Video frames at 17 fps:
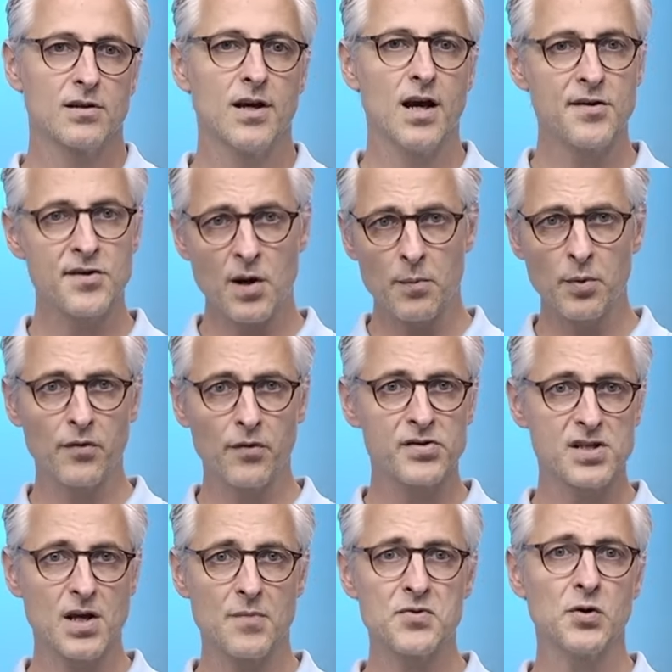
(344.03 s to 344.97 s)
a number of
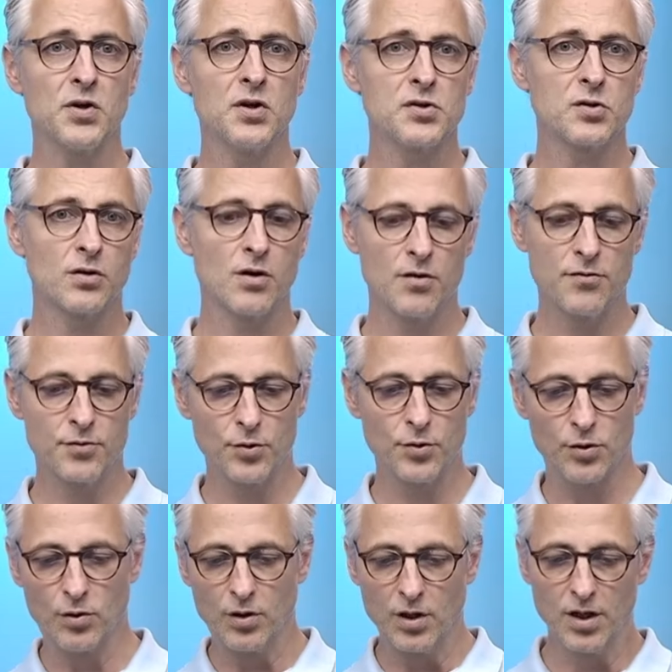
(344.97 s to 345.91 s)
steps you need to go
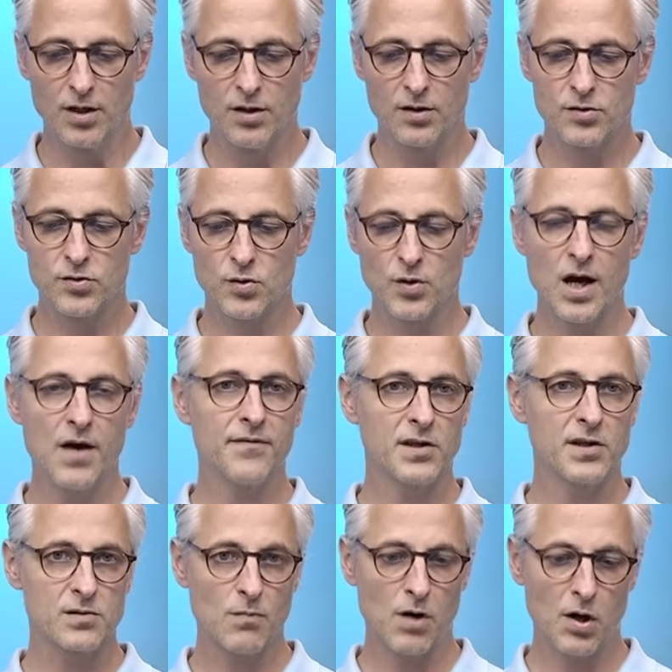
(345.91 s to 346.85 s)
through to have
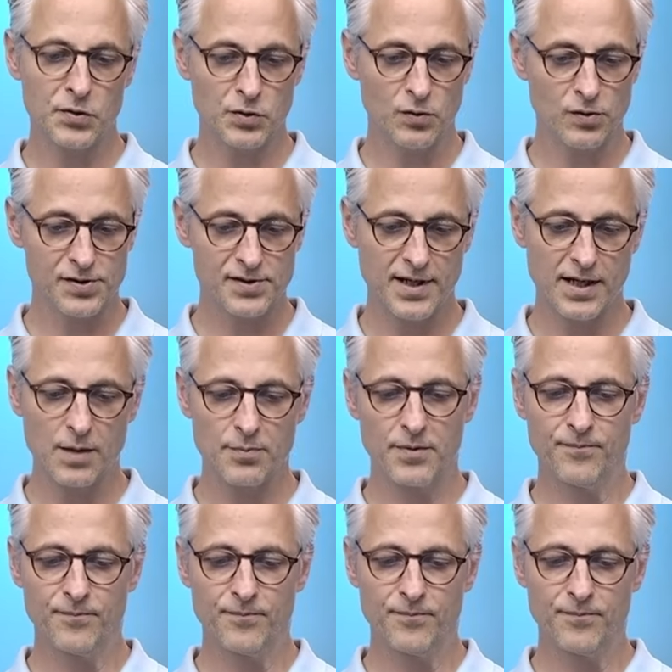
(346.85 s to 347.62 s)
this module set up.